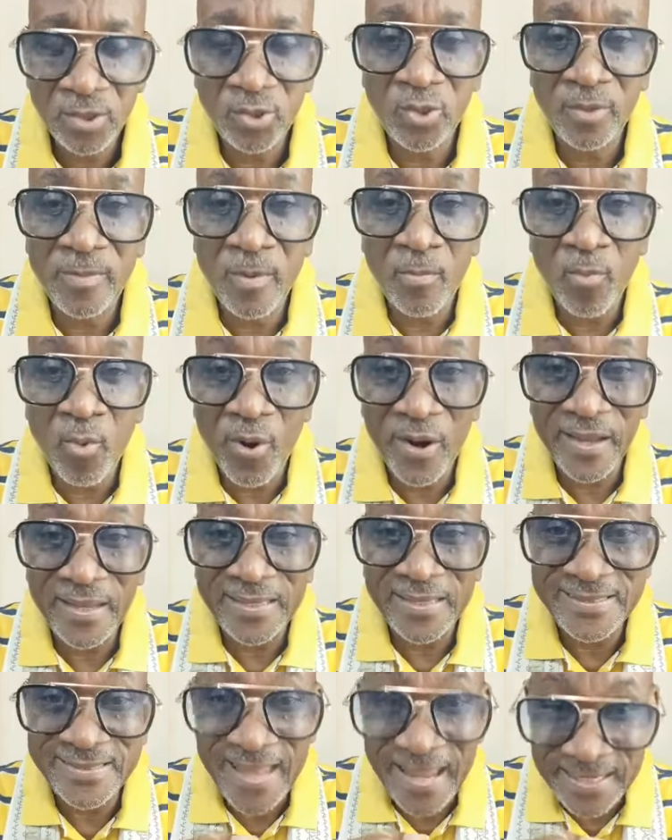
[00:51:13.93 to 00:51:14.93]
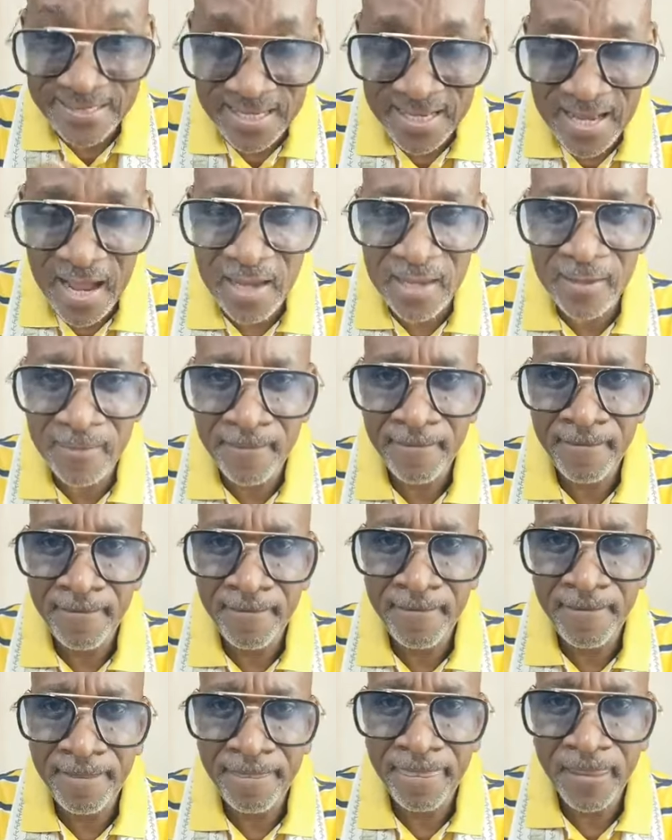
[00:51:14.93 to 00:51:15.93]
You'll be more intentional.
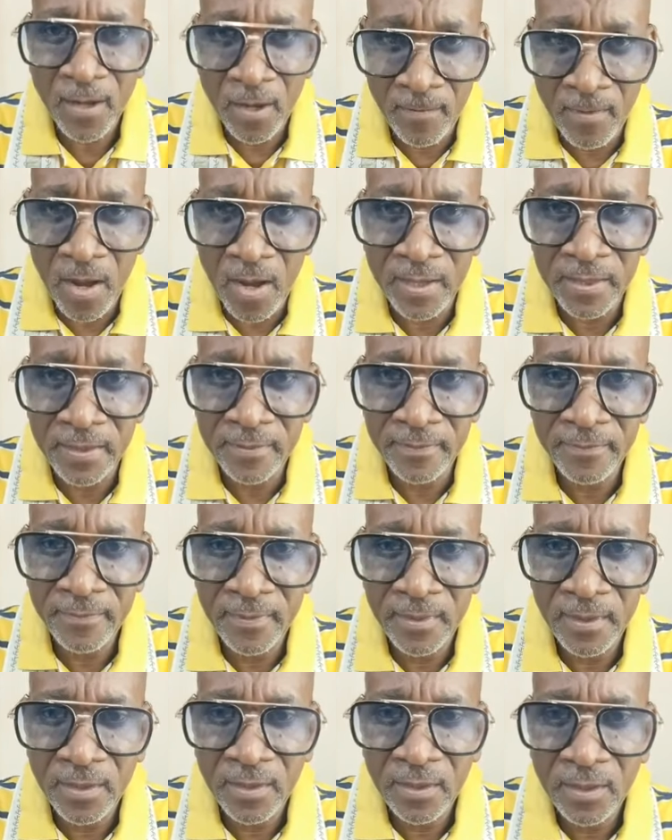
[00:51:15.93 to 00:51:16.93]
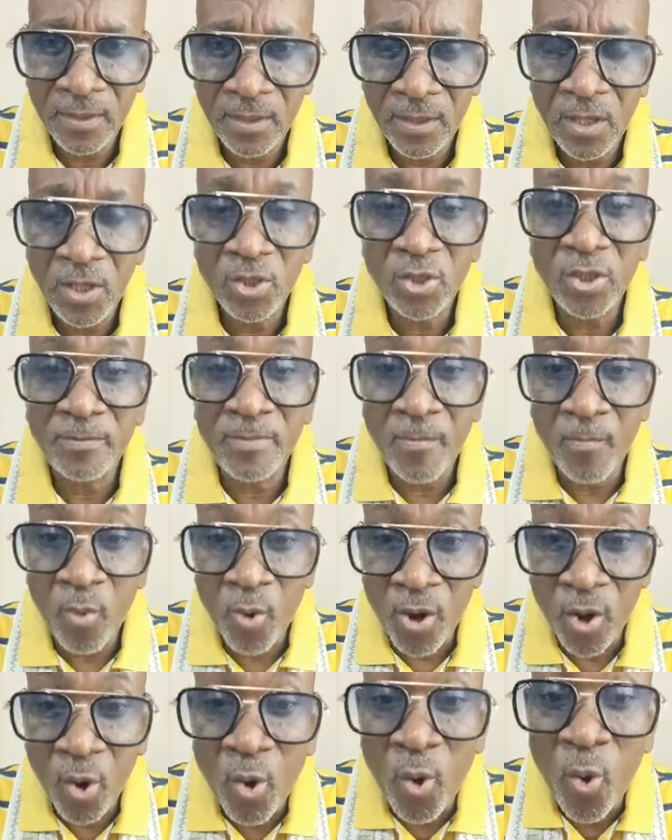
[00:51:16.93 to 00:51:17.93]
Come on. You'll be
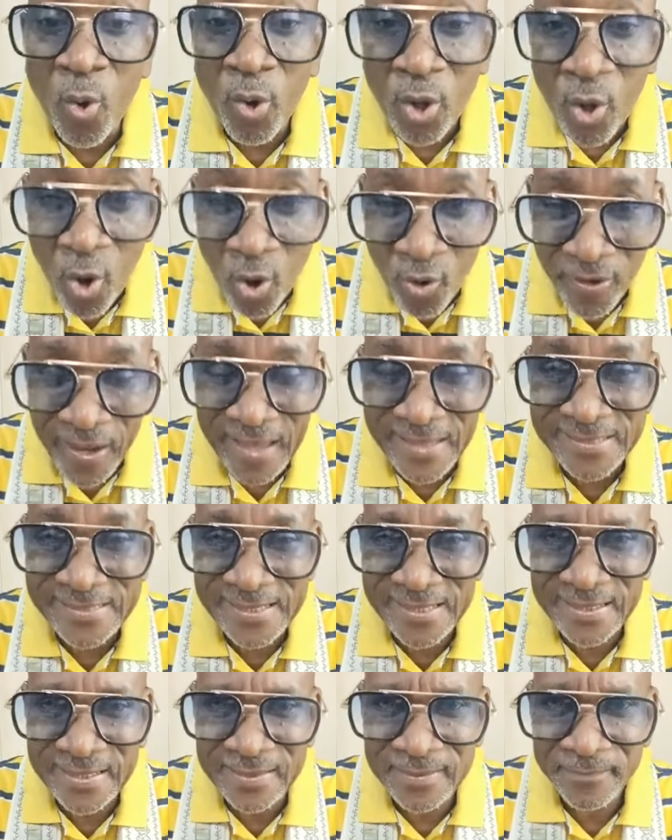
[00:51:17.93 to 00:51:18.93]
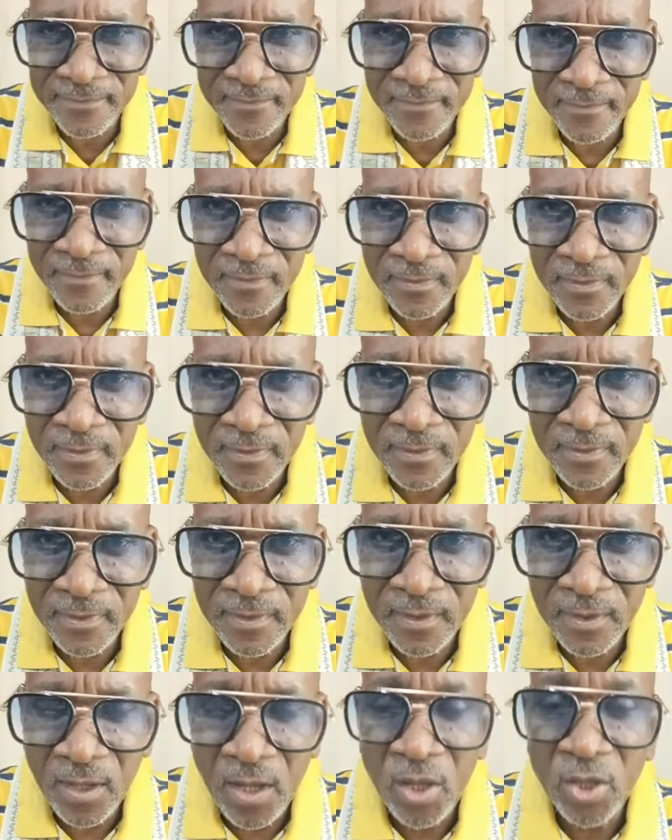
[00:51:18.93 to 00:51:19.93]
more goal oriented.
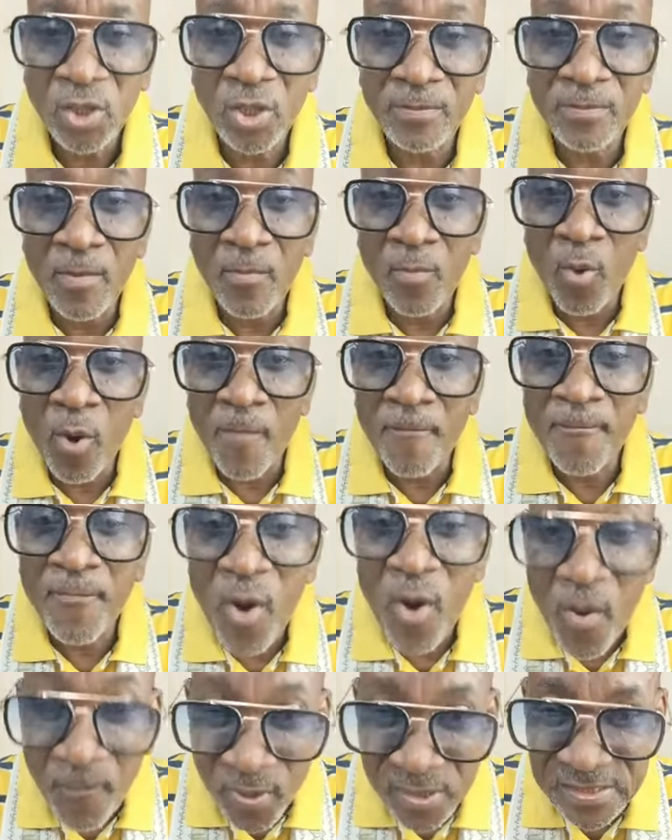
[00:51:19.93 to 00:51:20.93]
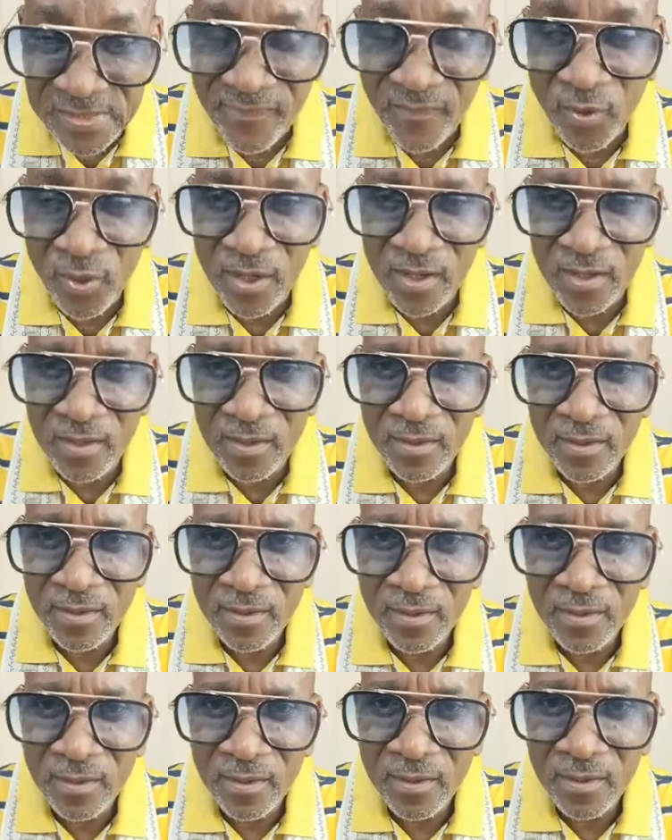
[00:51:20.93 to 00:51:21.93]
You'll be more purposeful.
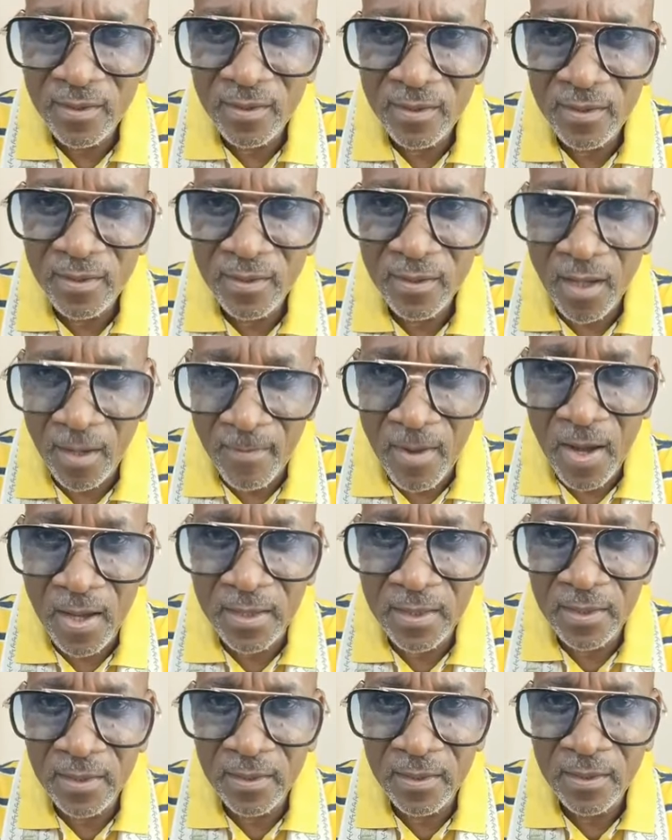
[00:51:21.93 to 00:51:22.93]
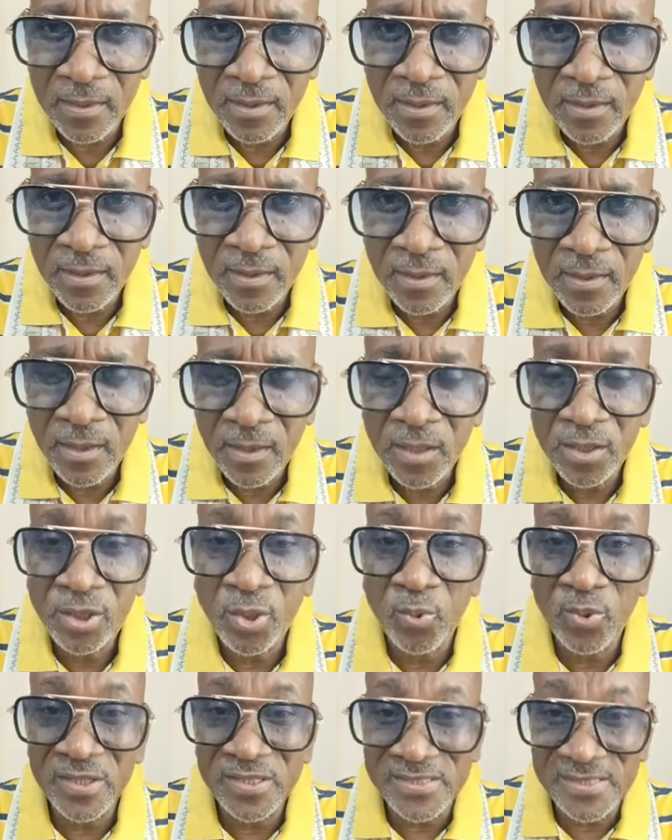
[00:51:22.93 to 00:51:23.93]
Come on.
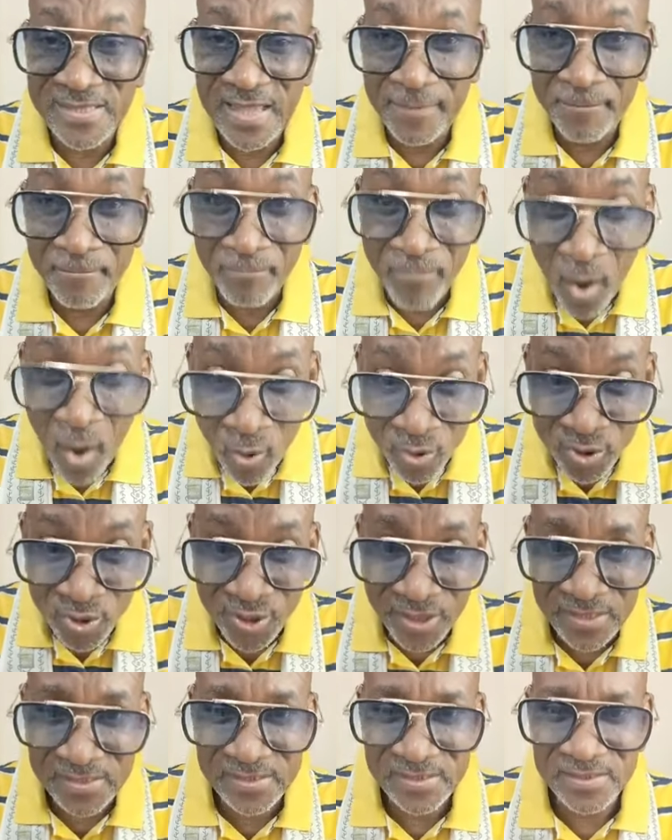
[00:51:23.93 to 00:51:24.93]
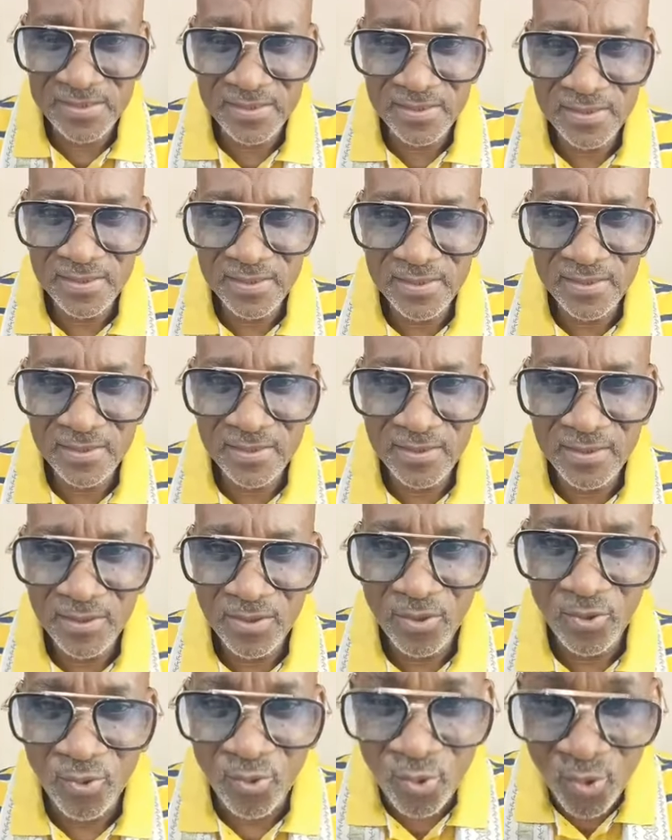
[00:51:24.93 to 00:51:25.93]
You would set boundaries,
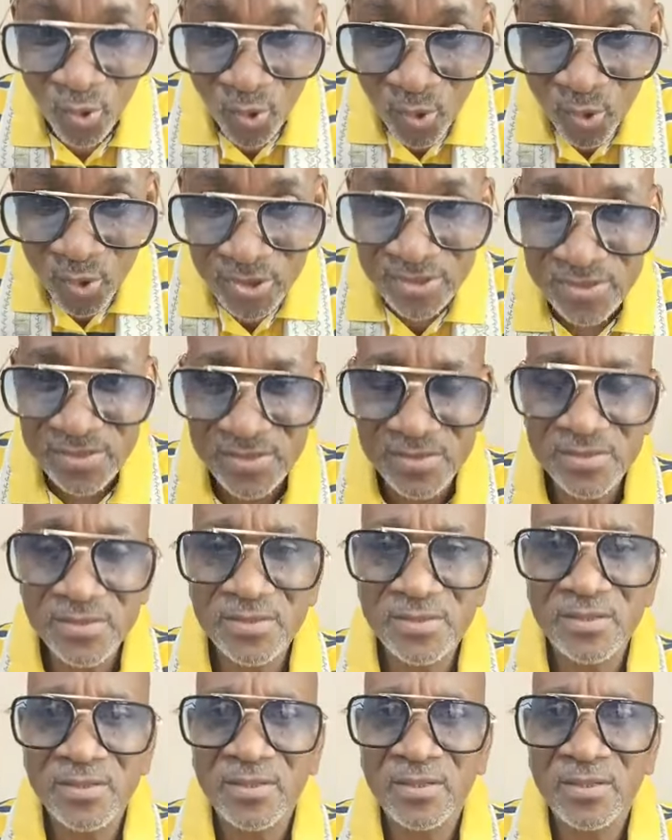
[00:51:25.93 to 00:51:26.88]
rules,